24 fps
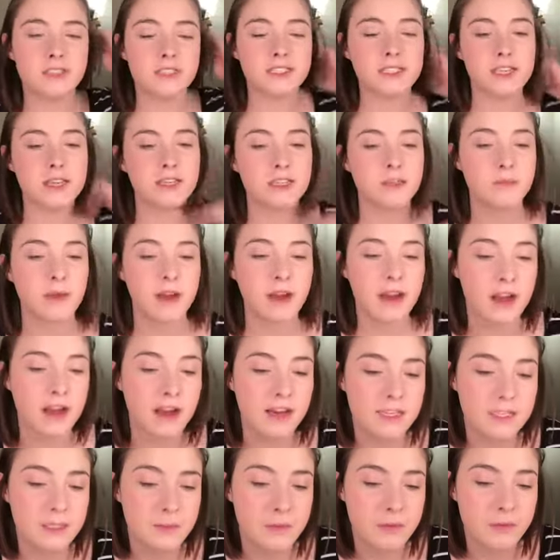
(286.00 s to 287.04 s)
this under my
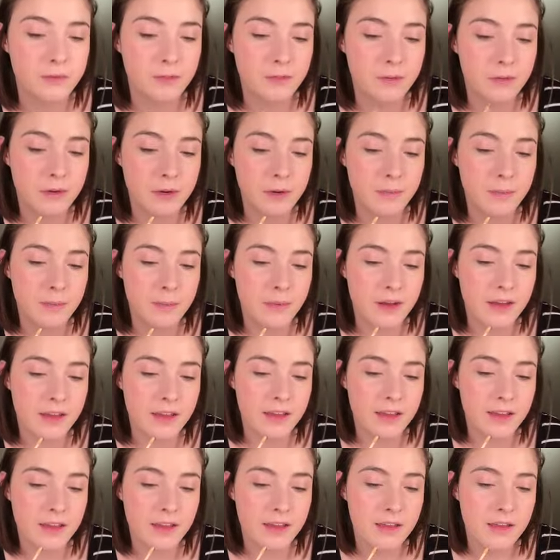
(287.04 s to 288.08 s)
eyes before,
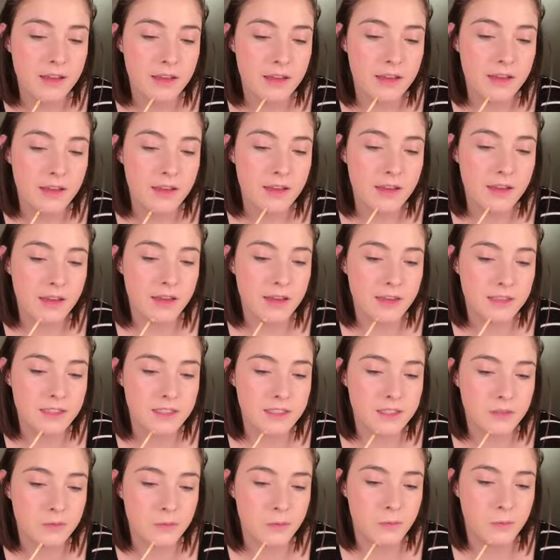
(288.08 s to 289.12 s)
but
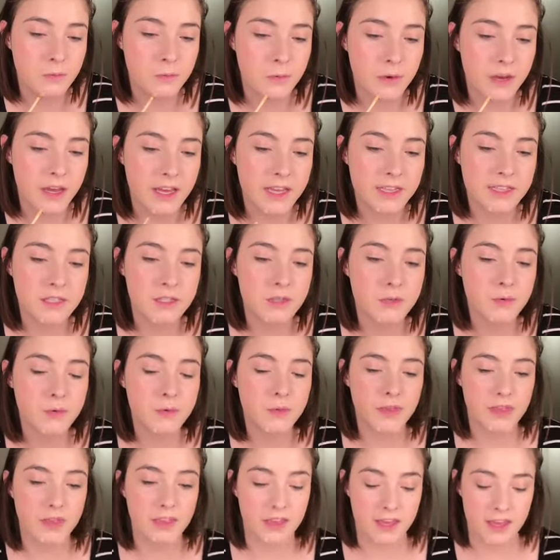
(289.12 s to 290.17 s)
it's way too
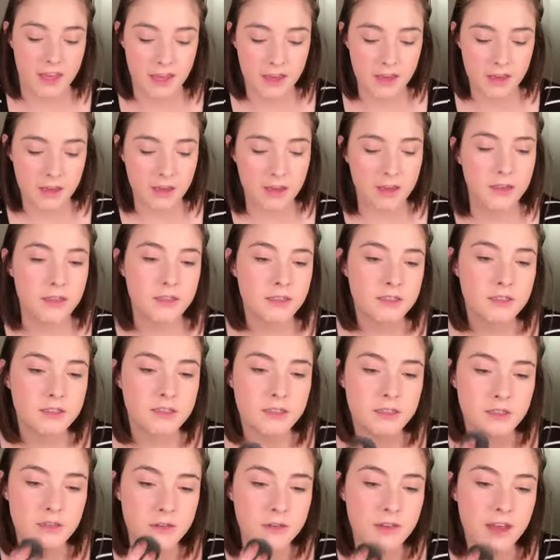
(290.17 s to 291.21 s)
thick
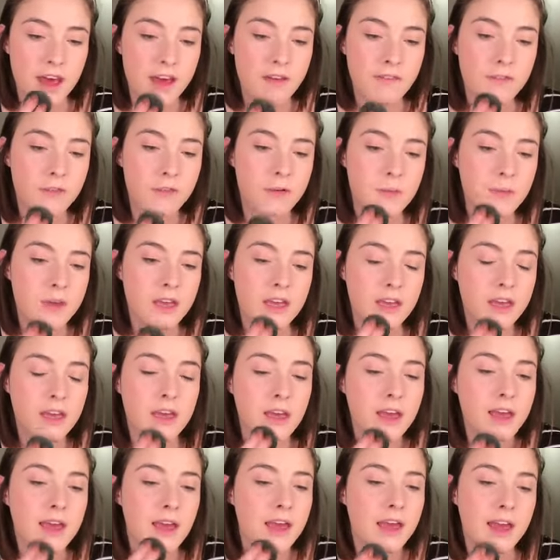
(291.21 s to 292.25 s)
to do that for me,
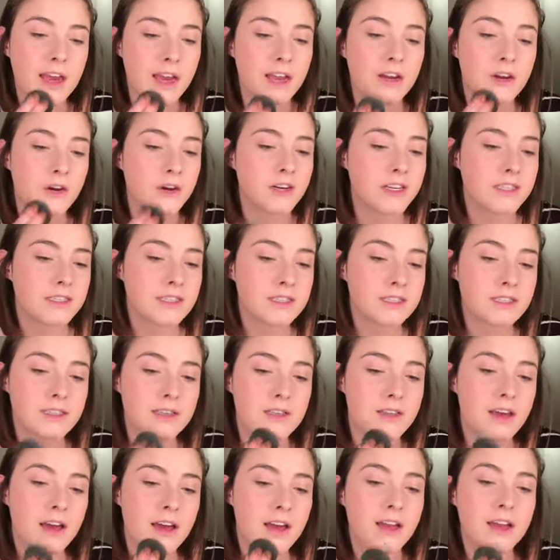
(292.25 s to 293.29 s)
and it creases a
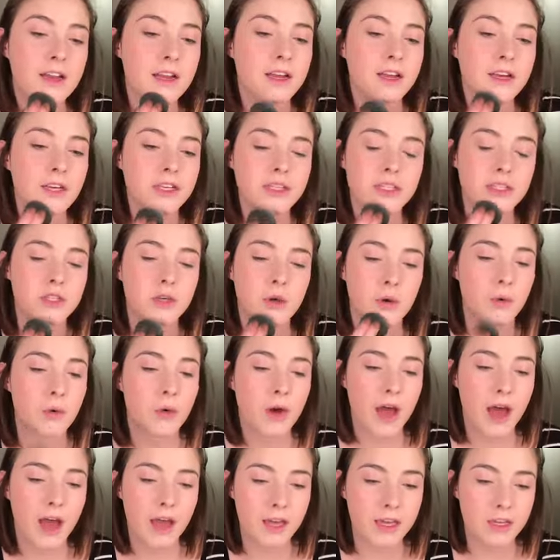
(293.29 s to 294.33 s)
lot. So
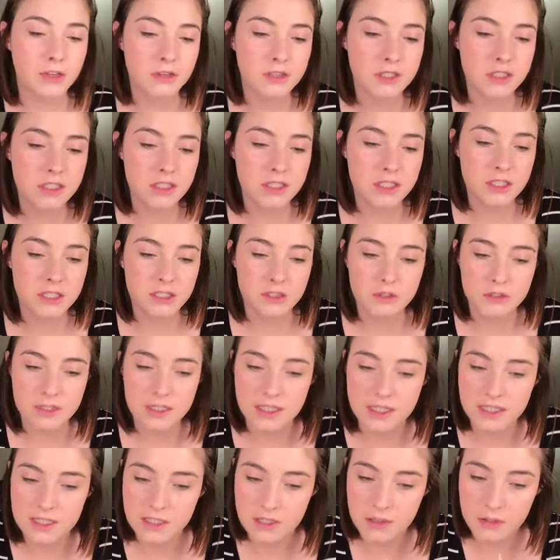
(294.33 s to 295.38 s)
I usually just use
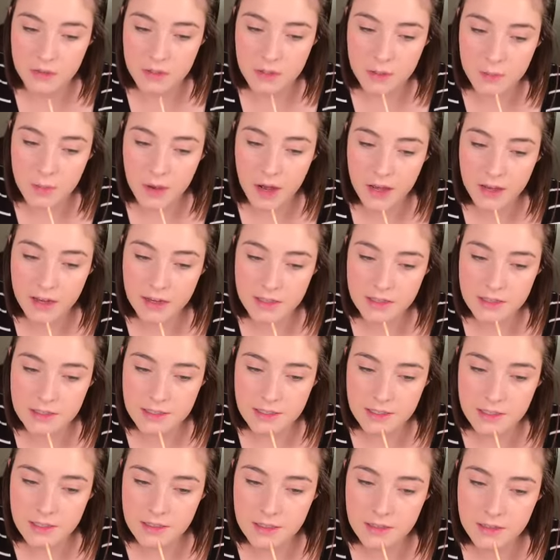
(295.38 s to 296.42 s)
this to spot
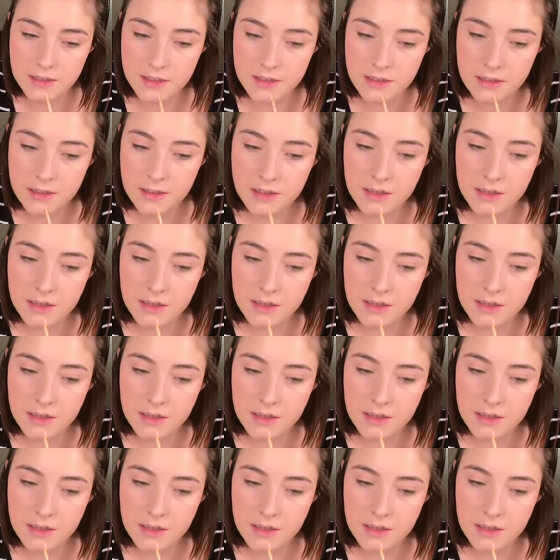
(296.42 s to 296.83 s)
conceal.